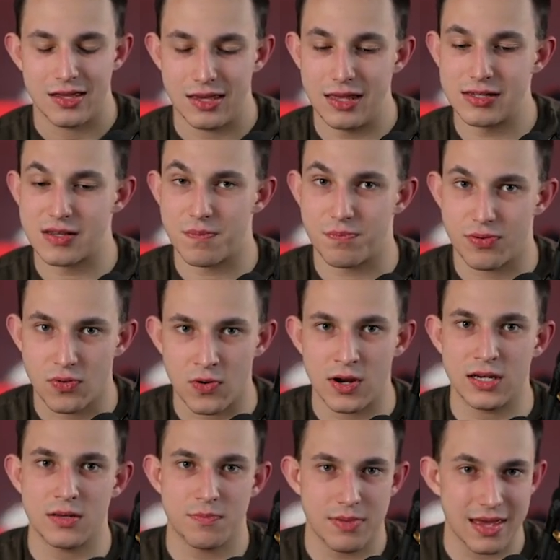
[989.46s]
It is a
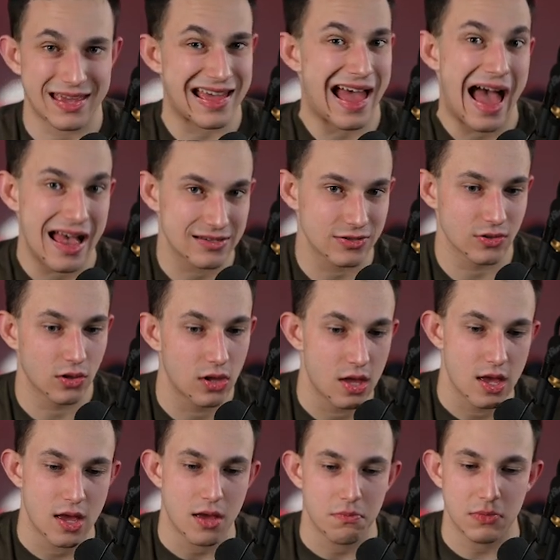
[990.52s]
pretty big hassle.
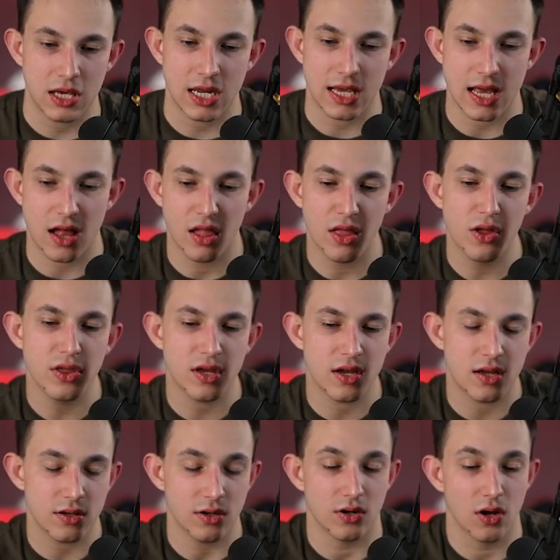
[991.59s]
Meaning,
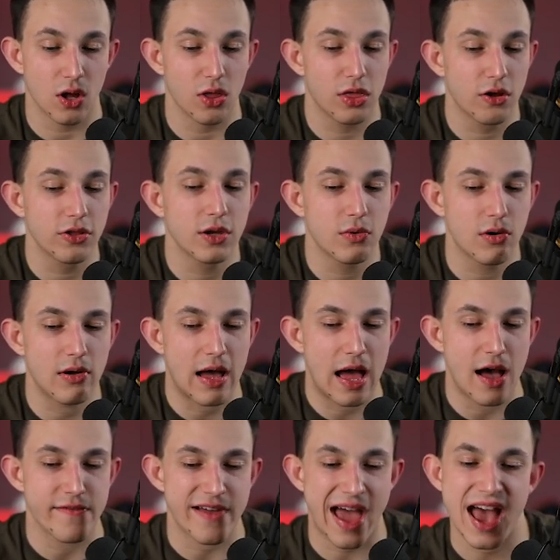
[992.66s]
although they won't
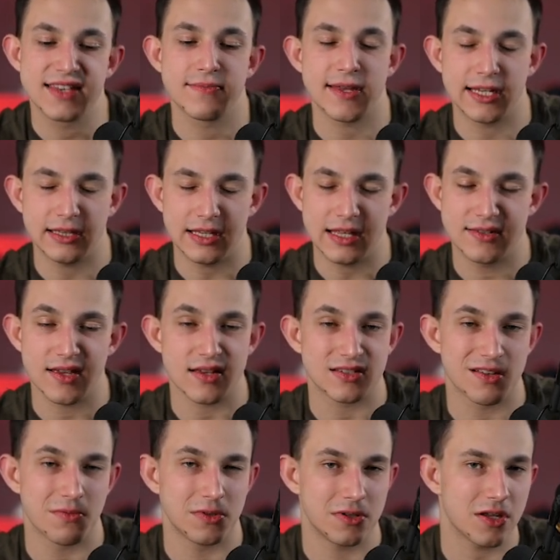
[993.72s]
have as many leads as
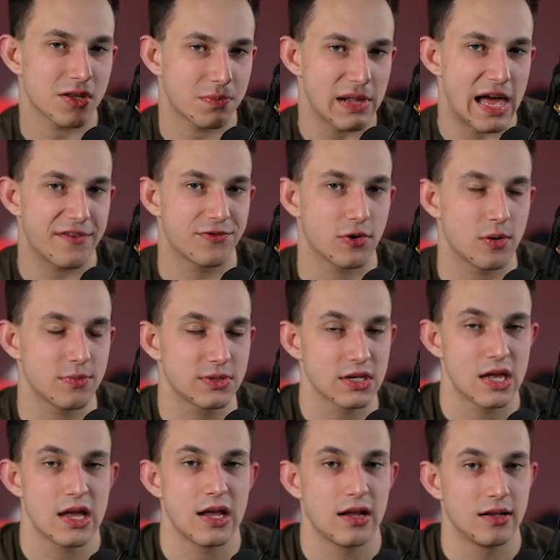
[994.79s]
some of the other platforms,
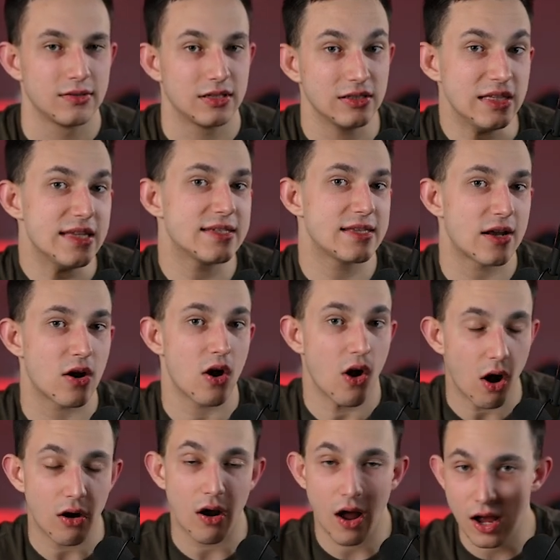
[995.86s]
the leads that
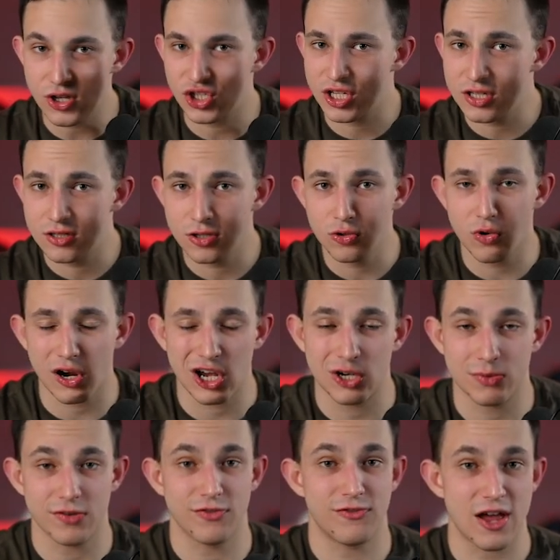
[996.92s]
are on G2 are going
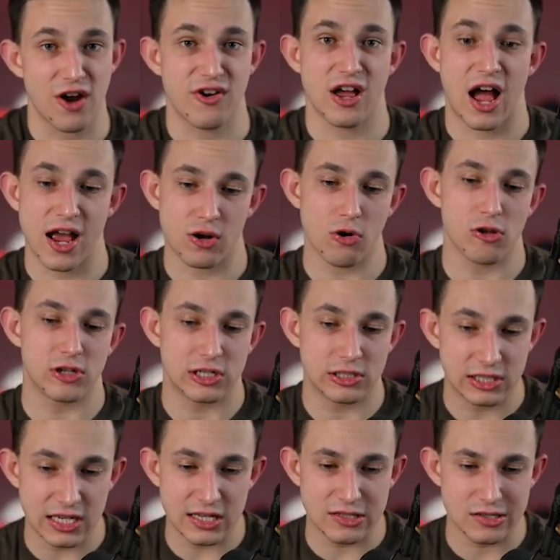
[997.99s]
to be very high quality
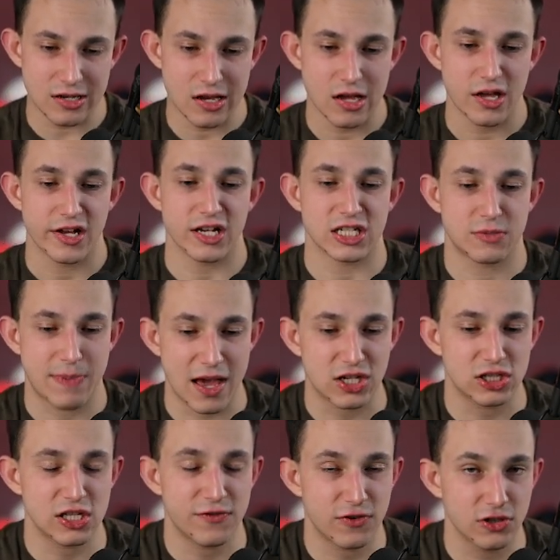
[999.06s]
leads,
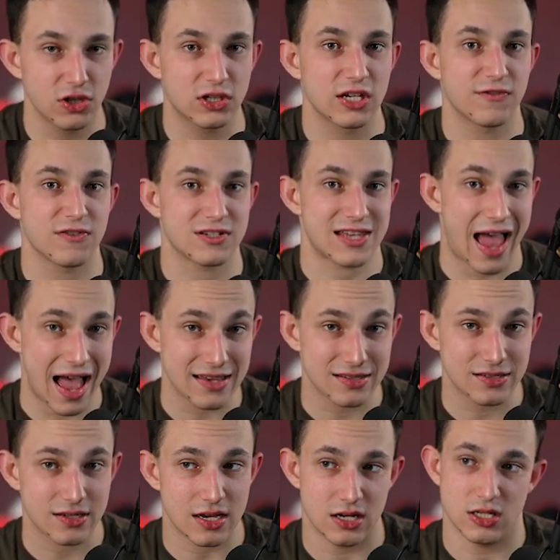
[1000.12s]
especially if you're looking for
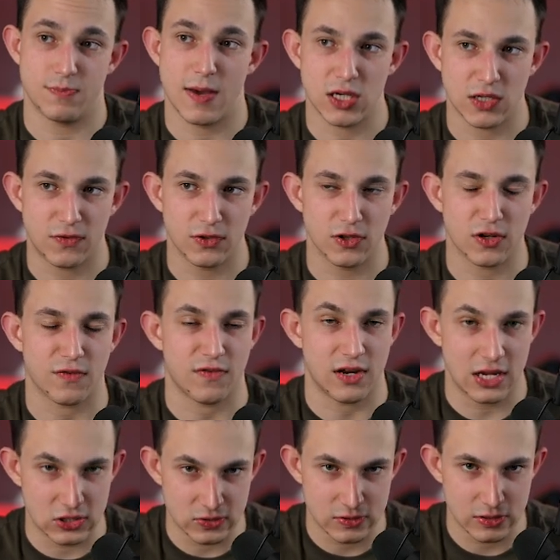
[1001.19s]
SaaS and especially if you're looking for
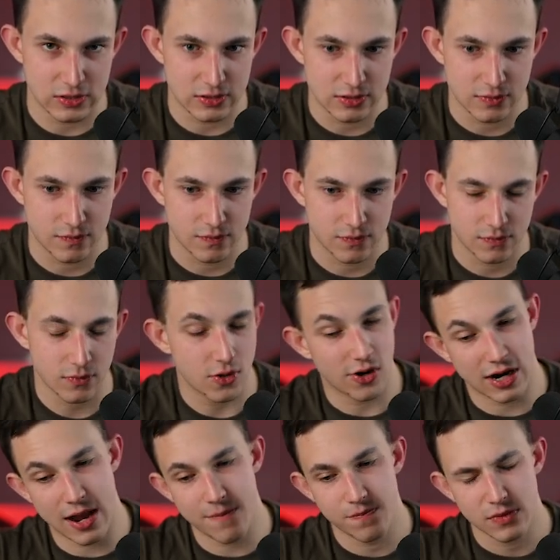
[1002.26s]
agencies.
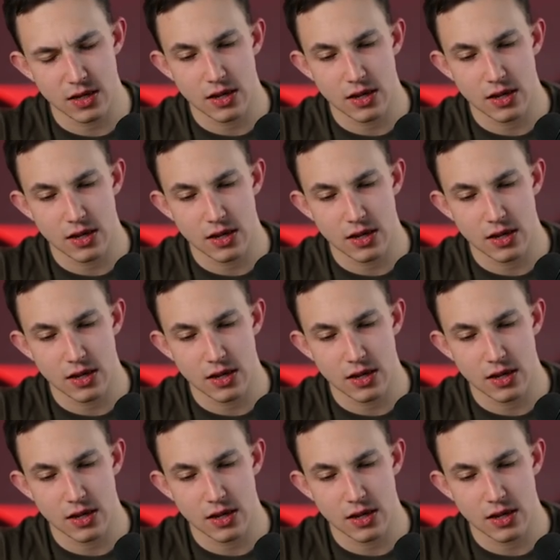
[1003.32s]
Okay.